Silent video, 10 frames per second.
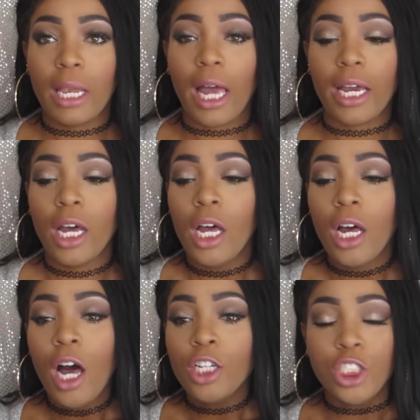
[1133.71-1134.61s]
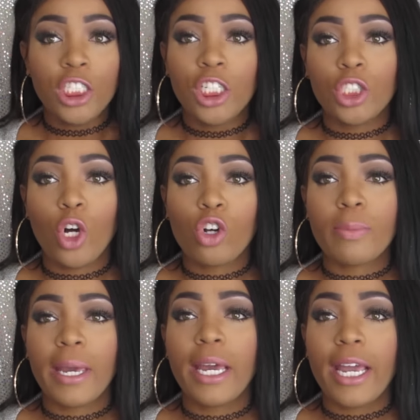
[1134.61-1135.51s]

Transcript: Like, she just knows me.